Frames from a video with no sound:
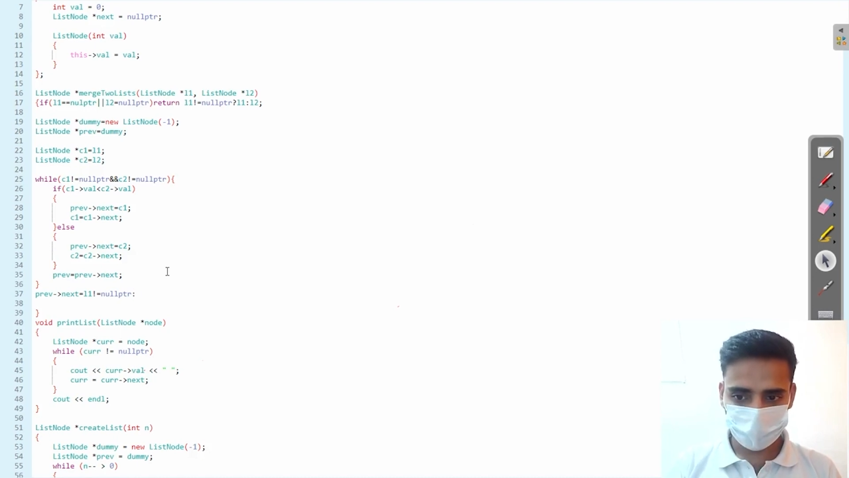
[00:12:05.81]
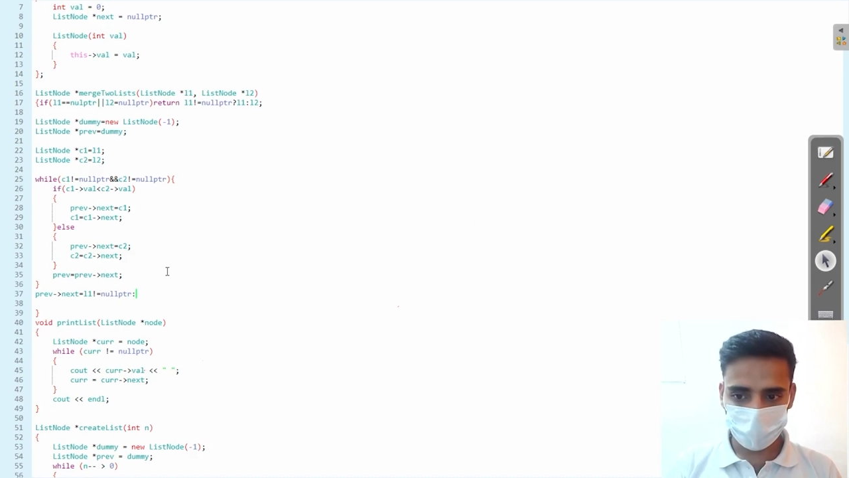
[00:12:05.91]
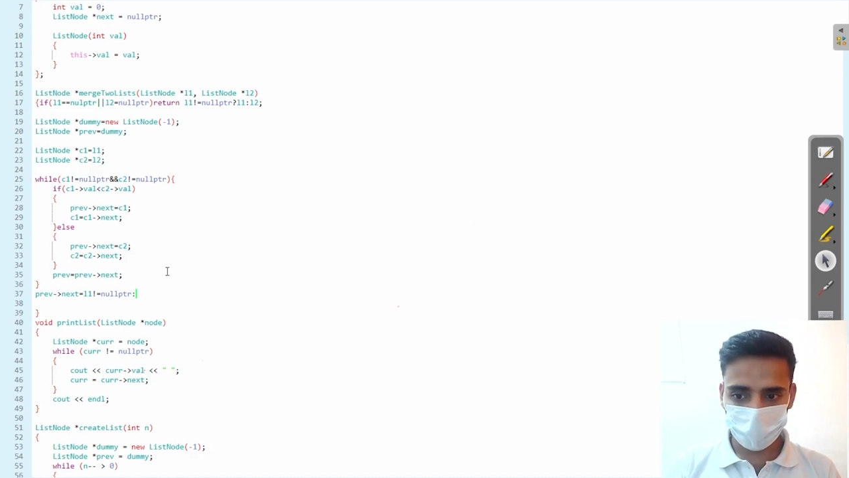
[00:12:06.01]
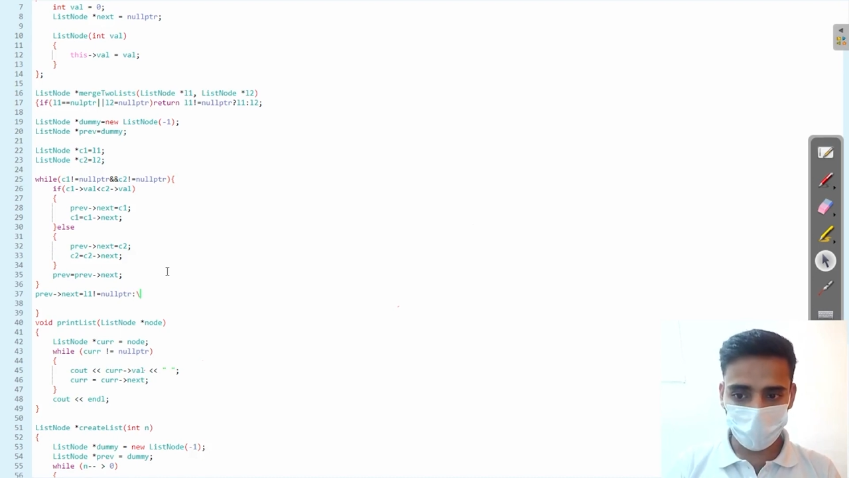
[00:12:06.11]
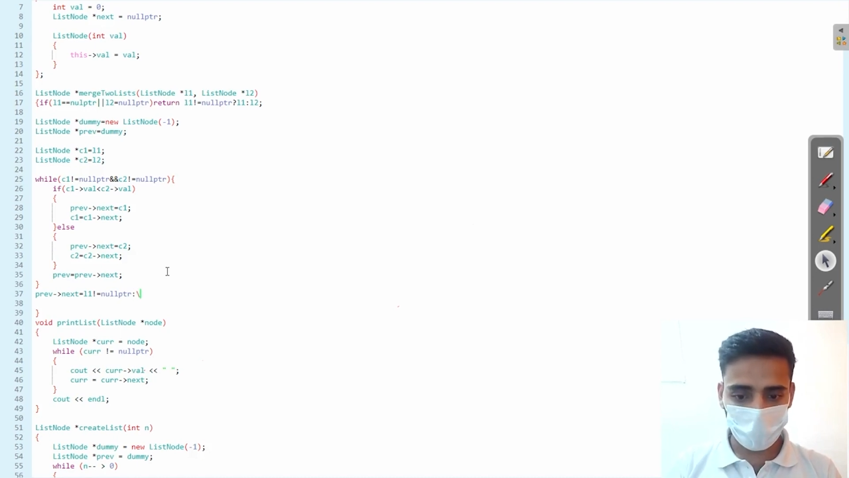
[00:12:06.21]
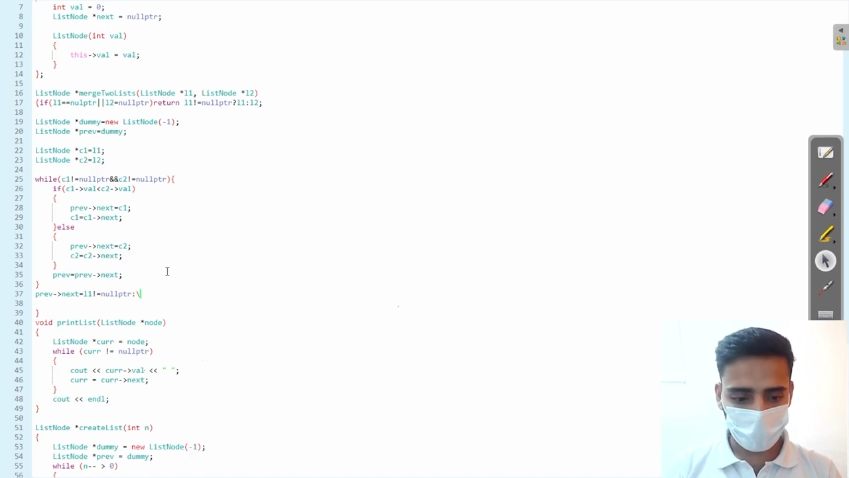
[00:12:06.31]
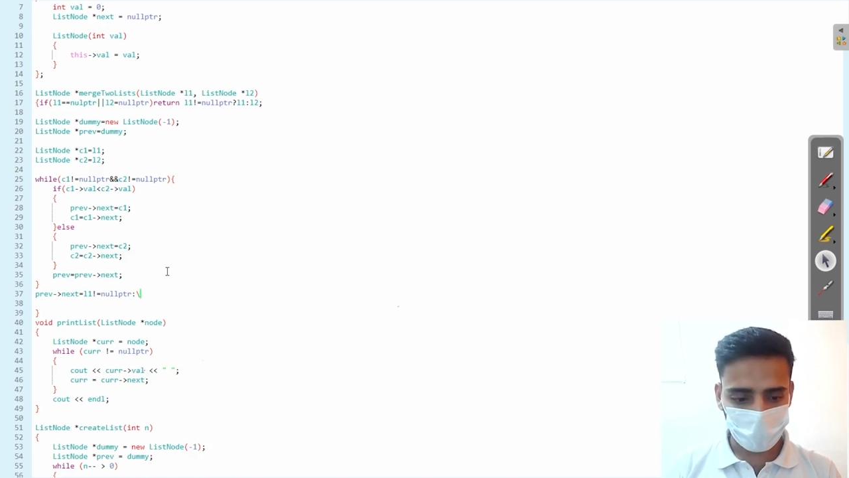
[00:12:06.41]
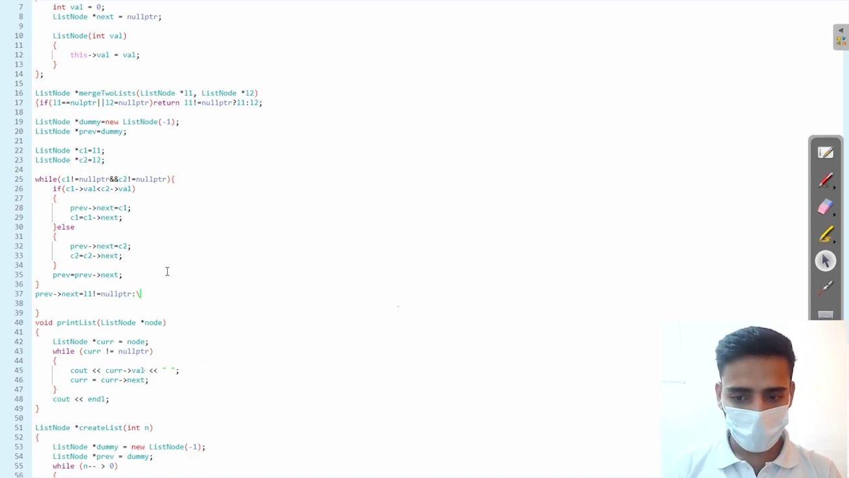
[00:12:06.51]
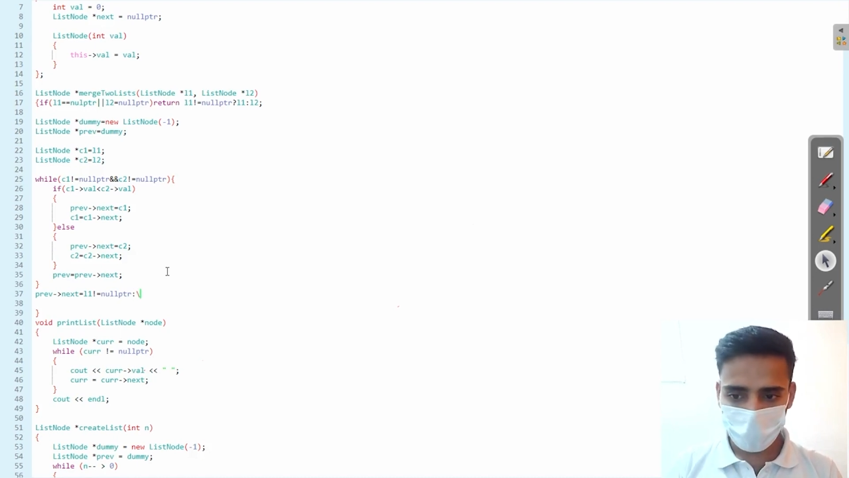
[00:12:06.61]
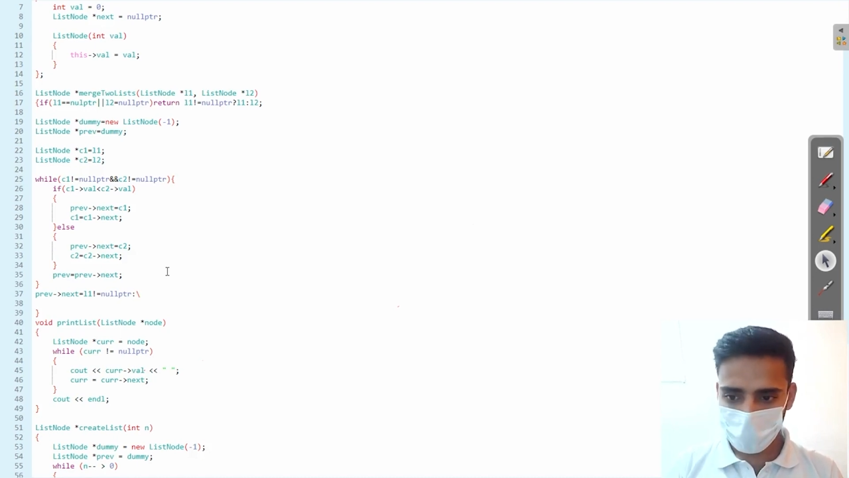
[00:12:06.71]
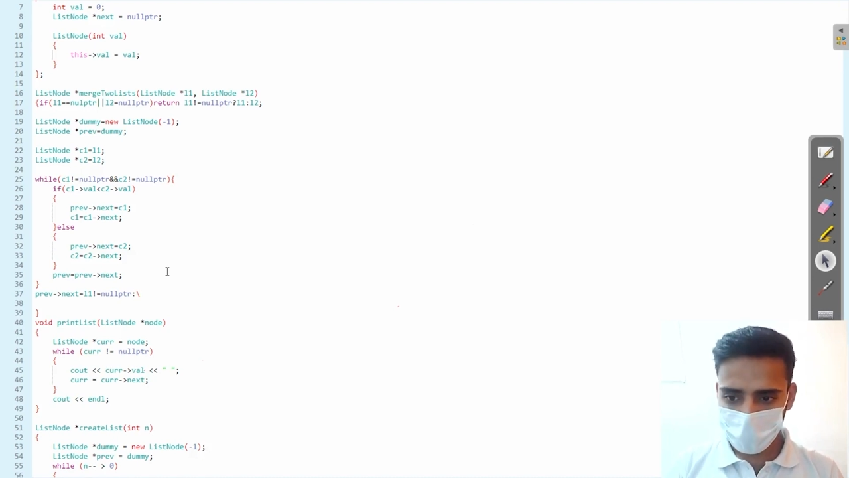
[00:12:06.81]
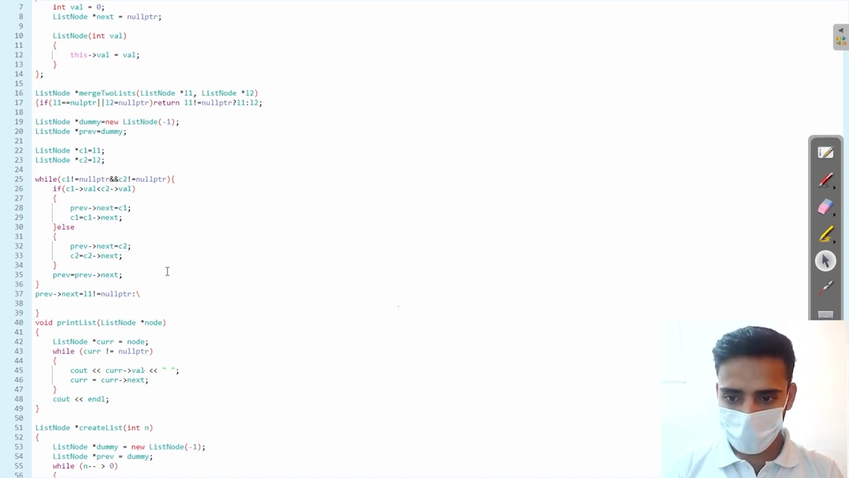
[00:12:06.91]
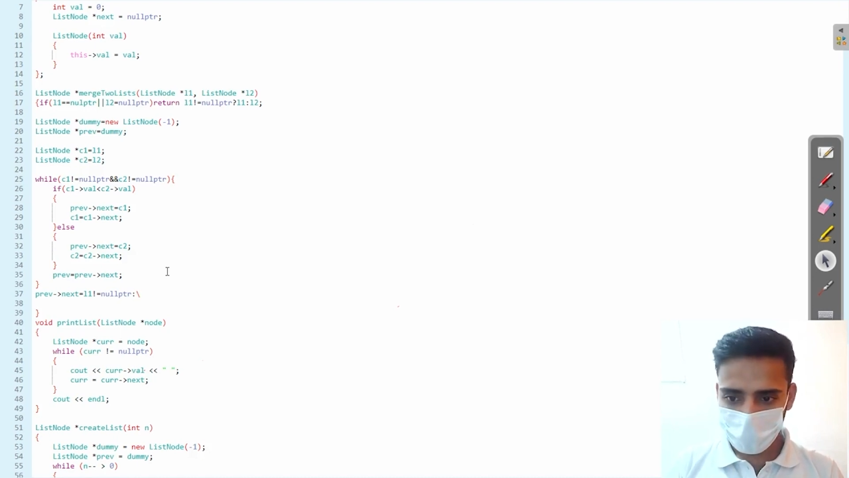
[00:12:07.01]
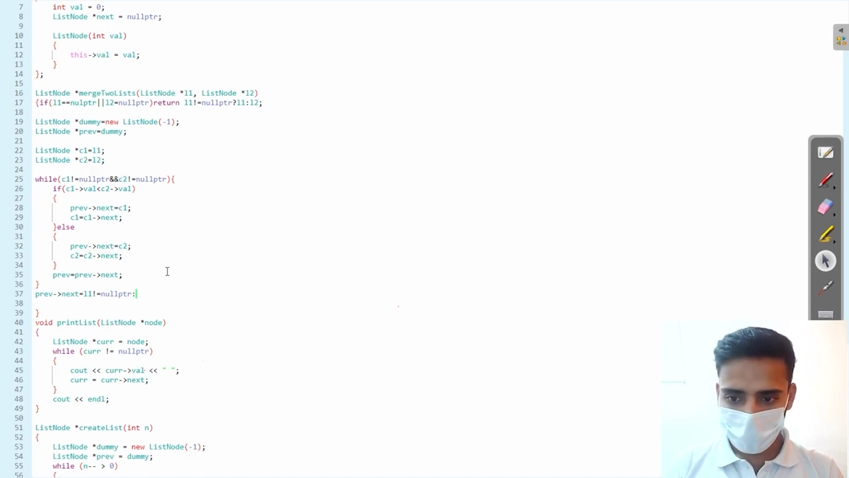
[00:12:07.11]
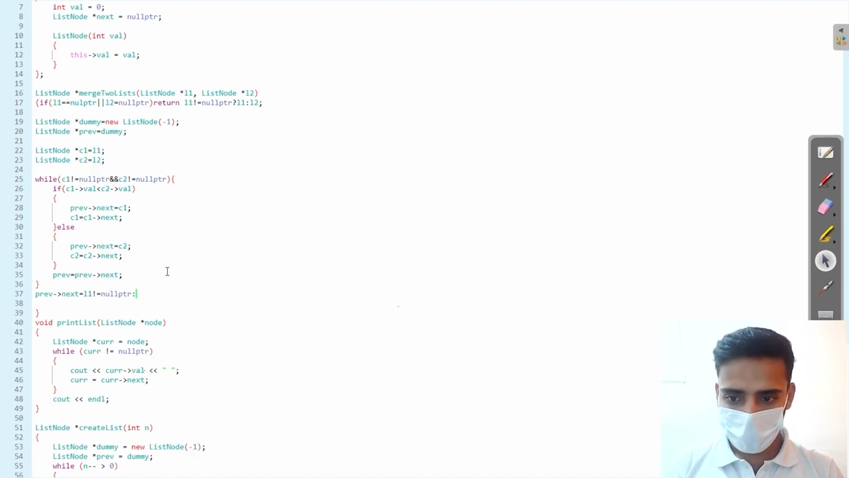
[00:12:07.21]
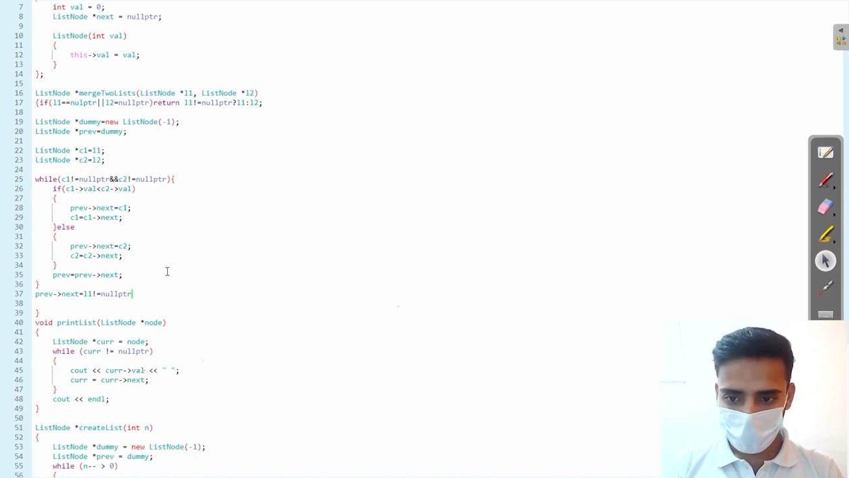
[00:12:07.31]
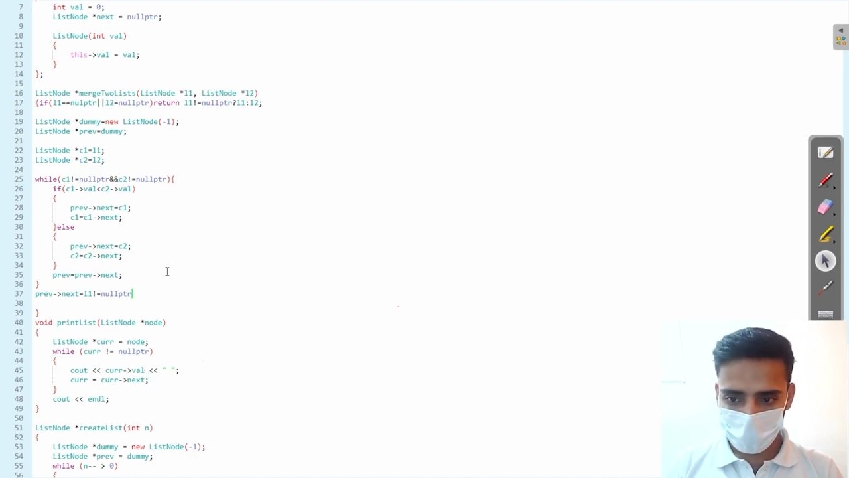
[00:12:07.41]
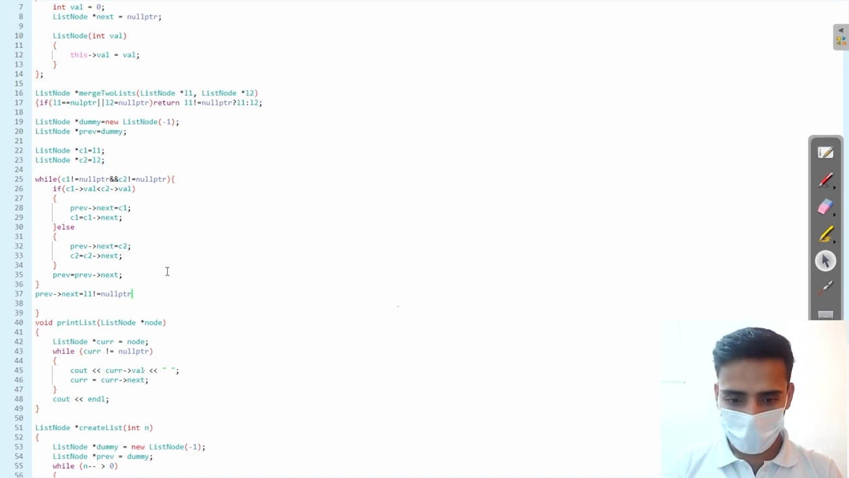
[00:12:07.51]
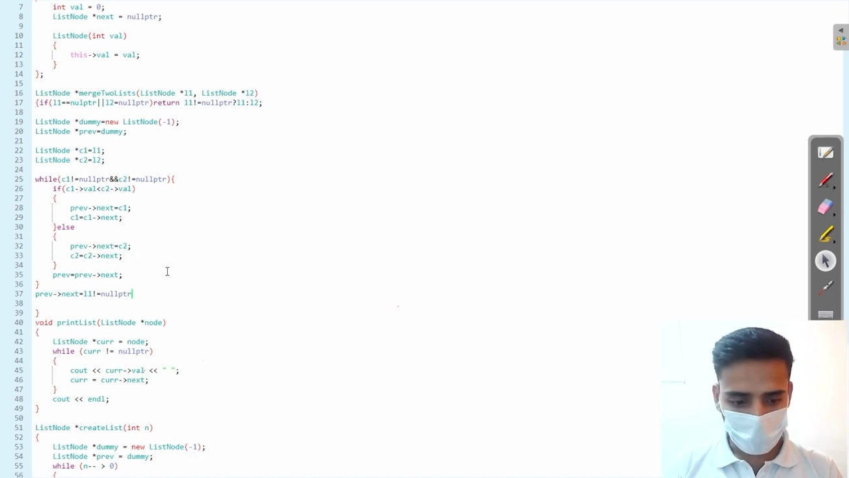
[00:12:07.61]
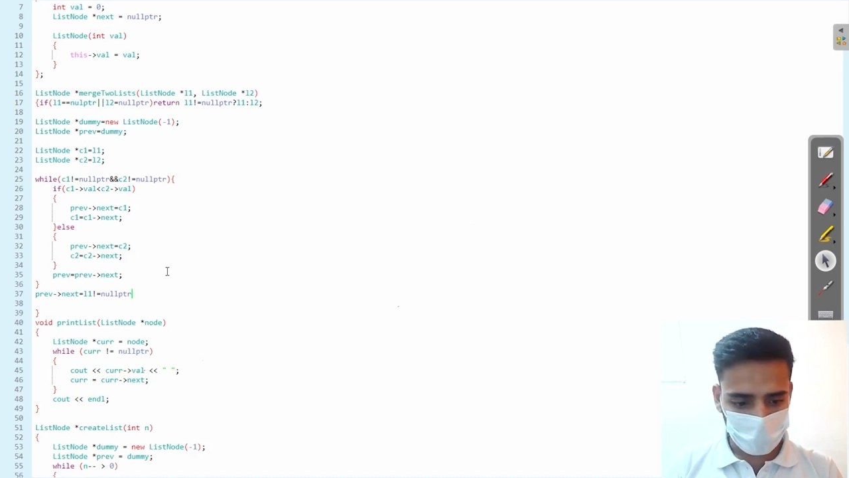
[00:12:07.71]
Okay,
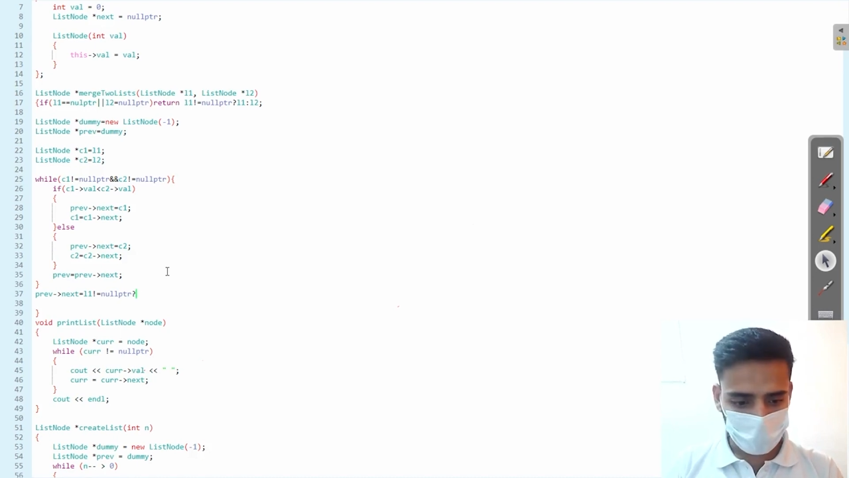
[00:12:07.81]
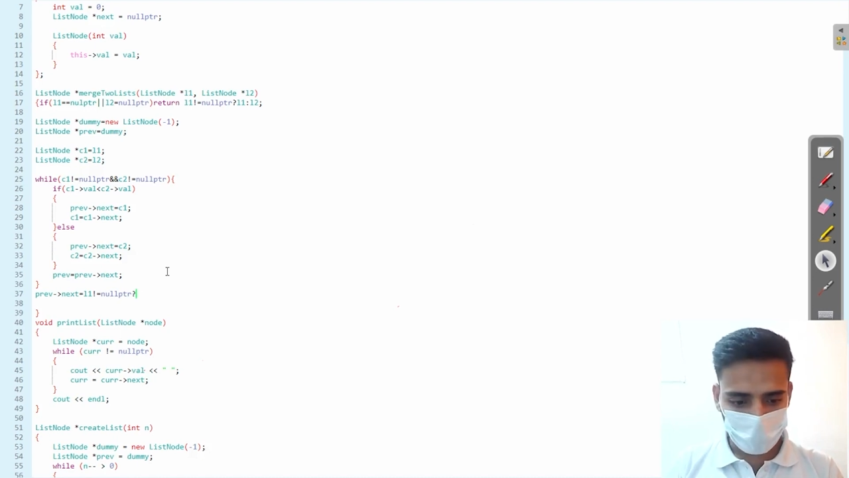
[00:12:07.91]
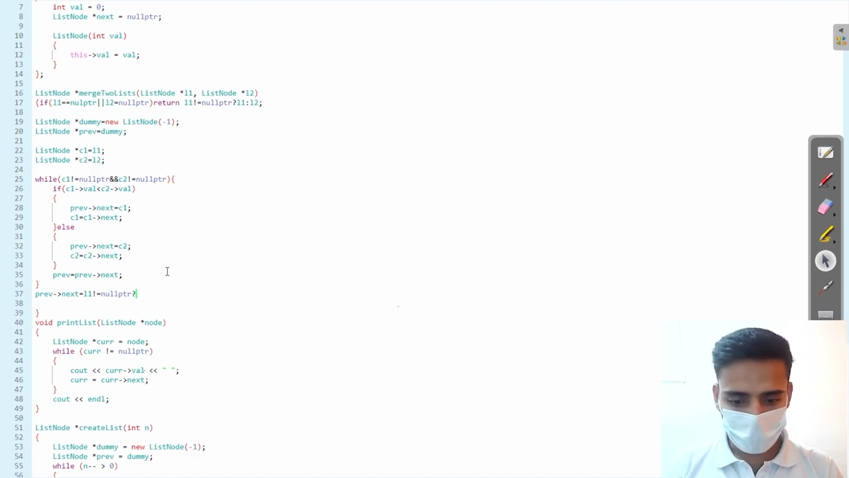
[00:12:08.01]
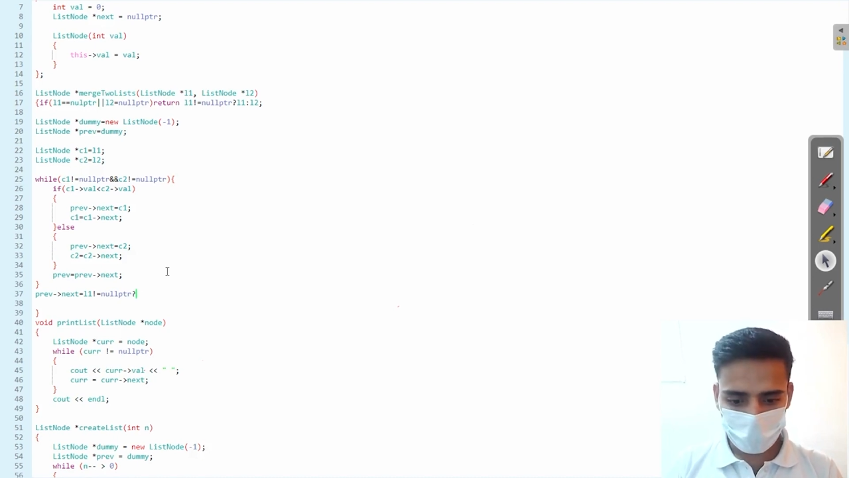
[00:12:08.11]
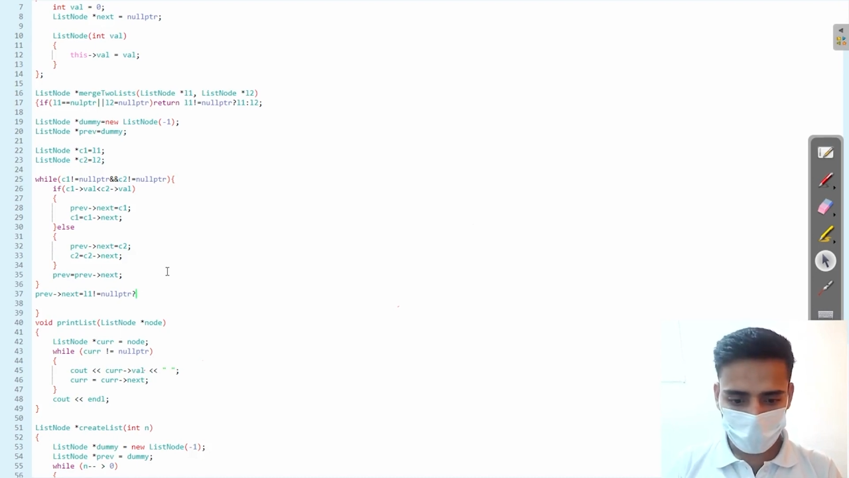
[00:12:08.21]
we